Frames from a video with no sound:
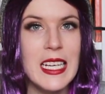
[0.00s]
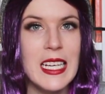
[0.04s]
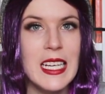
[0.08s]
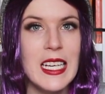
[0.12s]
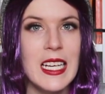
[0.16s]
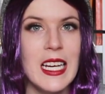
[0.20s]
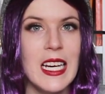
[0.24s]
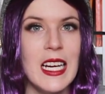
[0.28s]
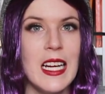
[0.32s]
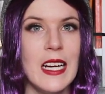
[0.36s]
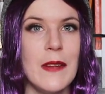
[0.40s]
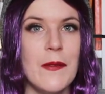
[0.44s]

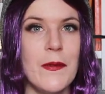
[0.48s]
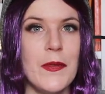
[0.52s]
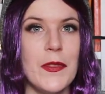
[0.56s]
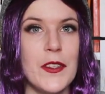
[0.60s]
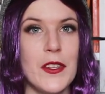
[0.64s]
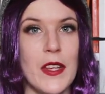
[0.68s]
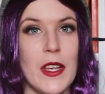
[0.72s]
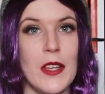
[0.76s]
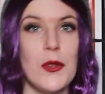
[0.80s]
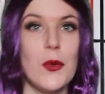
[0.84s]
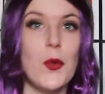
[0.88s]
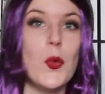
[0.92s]

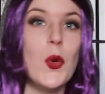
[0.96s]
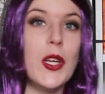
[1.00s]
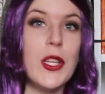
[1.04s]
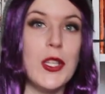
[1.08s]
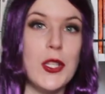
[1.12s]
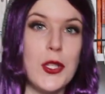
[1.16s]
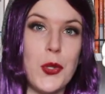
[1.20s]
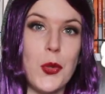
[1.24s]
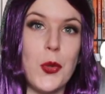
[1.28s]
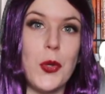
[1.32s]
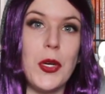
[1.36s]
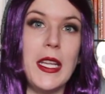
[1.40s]
So that's one
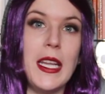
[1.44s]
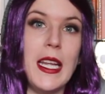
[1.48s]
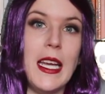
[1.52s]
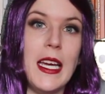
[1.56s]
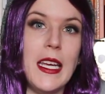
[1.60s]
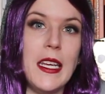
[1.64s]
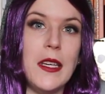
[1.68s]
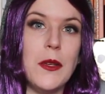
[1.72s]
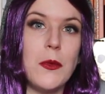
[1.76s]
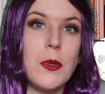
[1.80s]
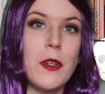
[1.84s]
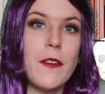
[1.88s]

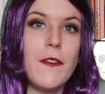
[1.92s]
storyline.